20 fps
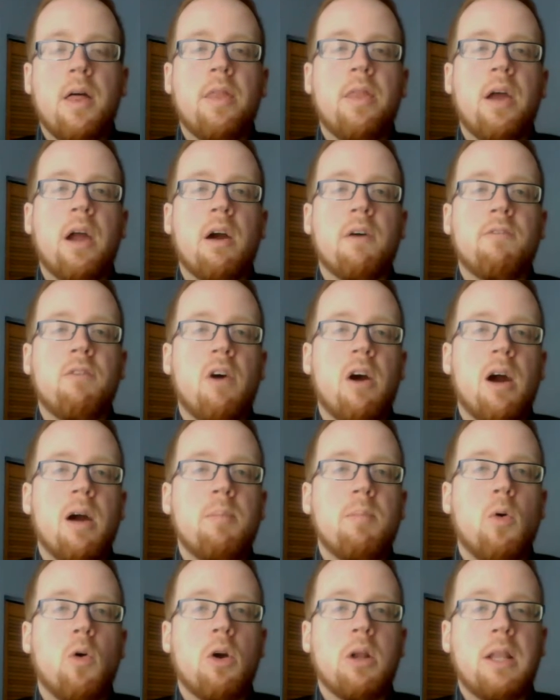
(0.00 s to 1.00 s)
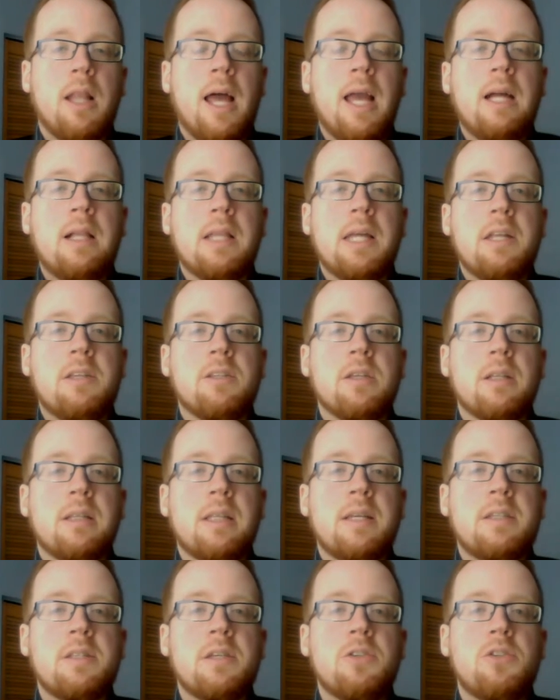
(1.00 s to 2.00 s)
They are far more likely to
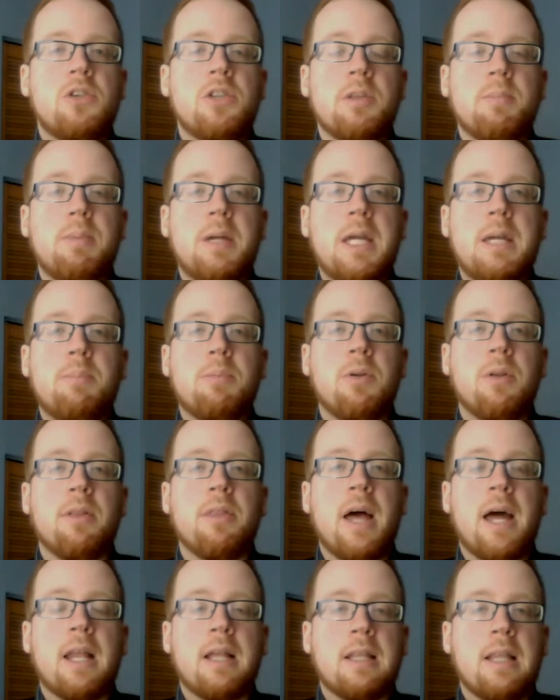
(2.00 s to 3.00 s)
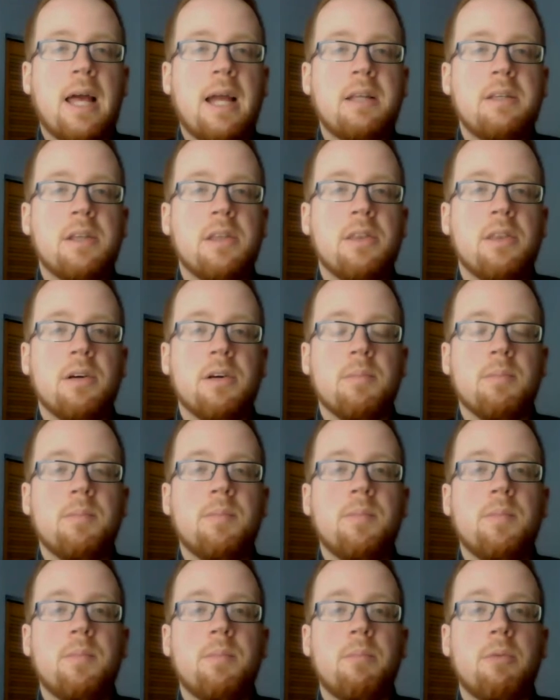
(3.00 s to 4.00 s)
listen to the people that elected
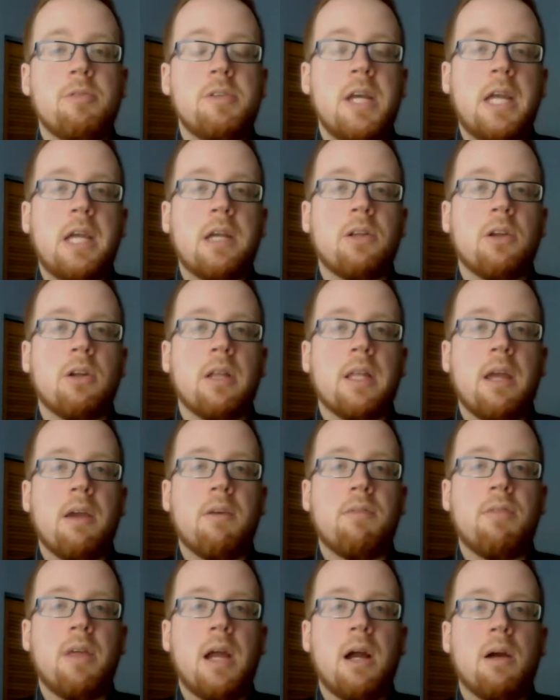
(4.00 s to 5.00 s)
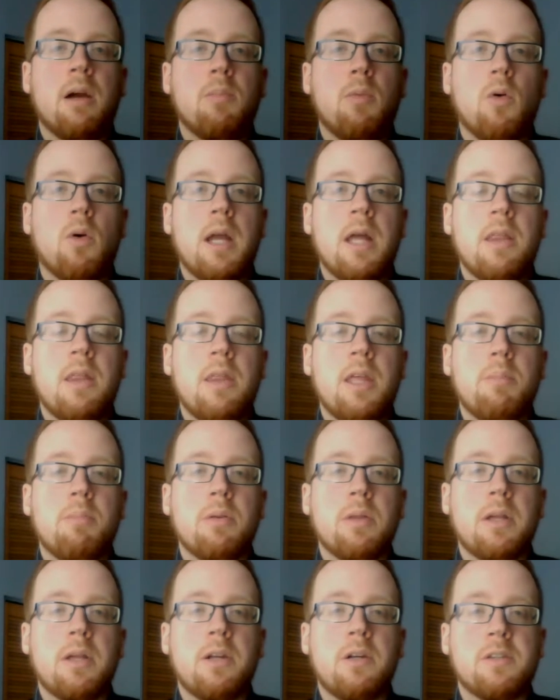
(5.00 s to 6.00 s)
them, particularly if they are more in the
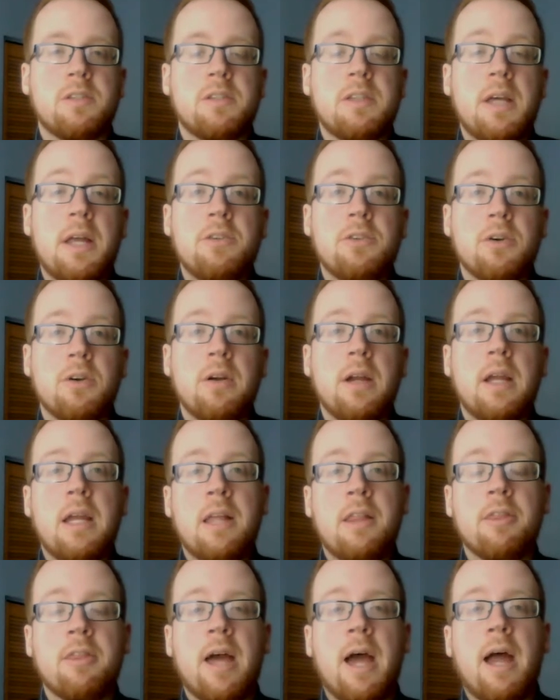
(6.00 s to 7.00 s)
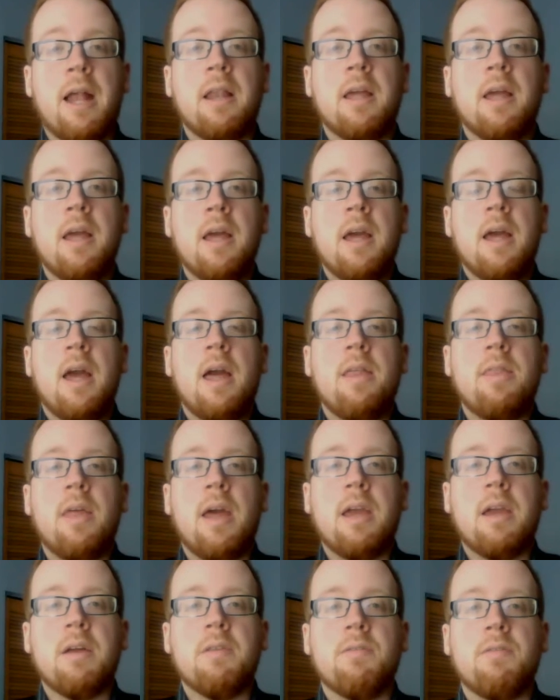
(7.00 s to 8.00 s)
political center, in that
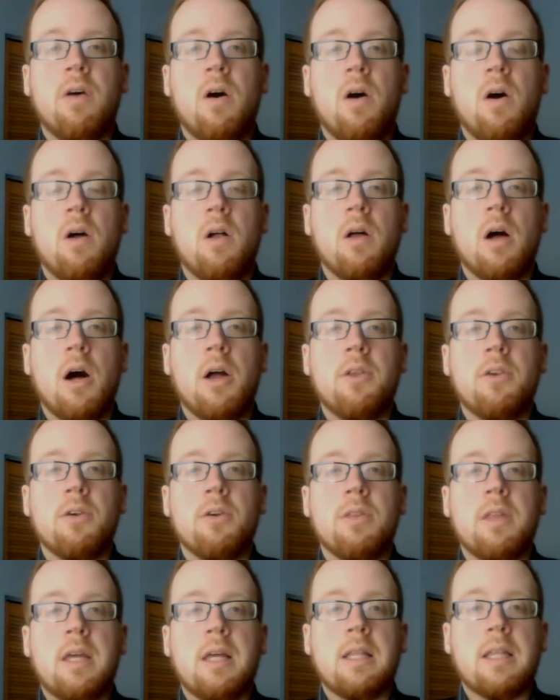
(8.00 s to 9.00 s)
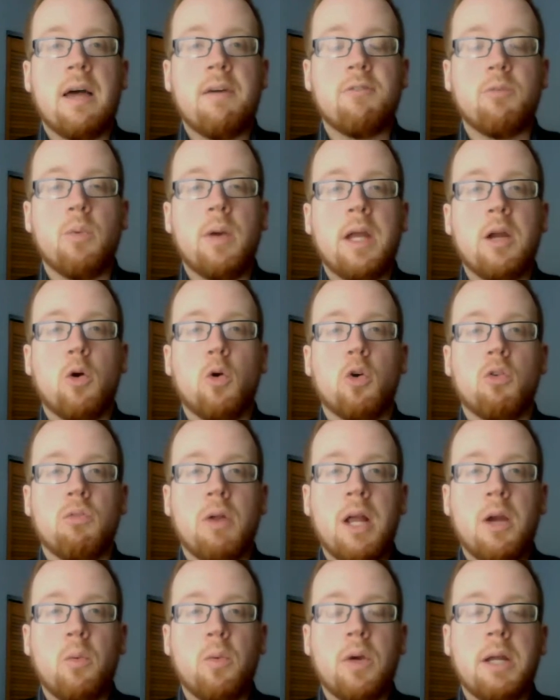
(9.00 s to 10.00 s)
they can fall under the left-wing or
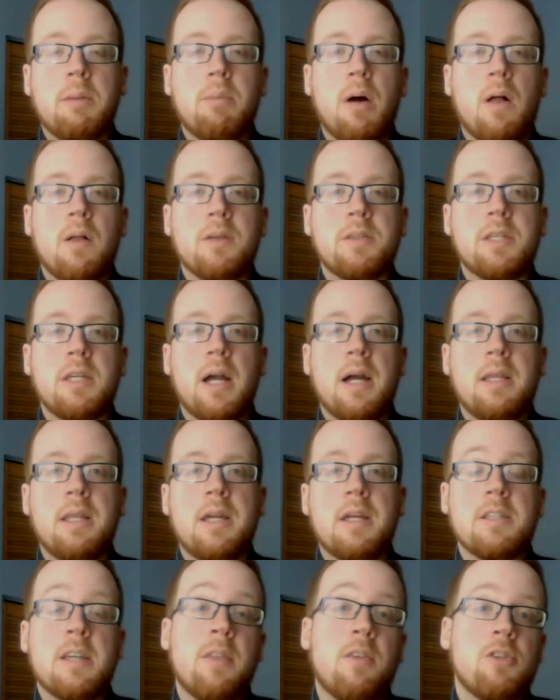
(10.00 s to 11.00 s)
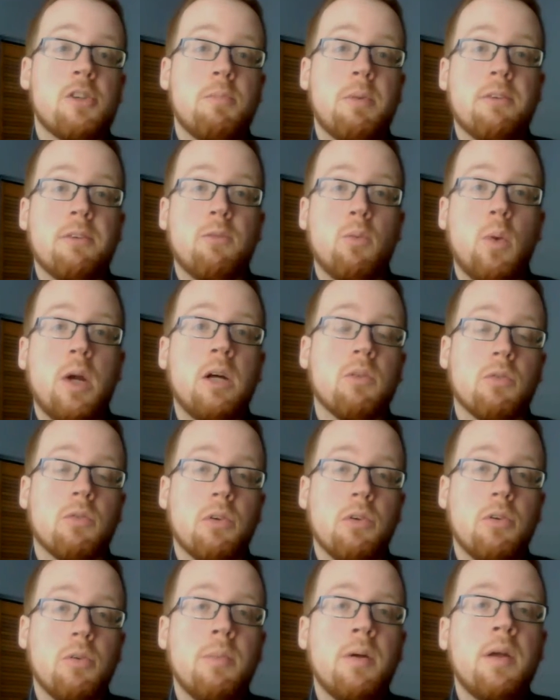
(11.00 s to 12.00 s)
right-wing policy ideas, and there's a bit of wiggle
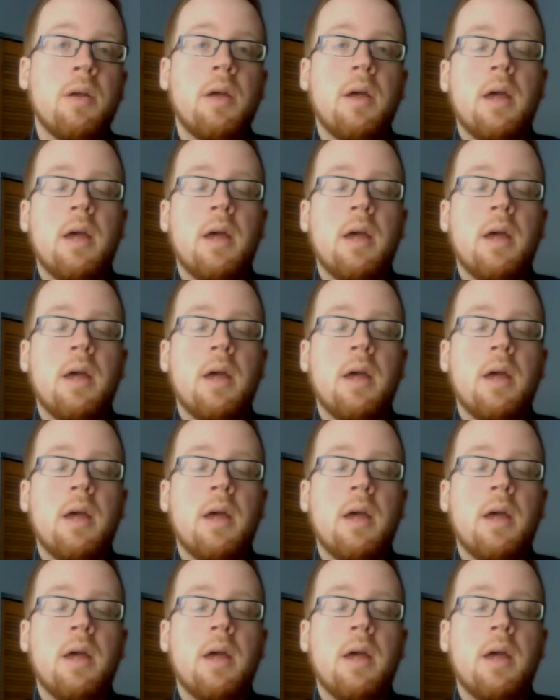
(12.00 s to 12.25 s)
room,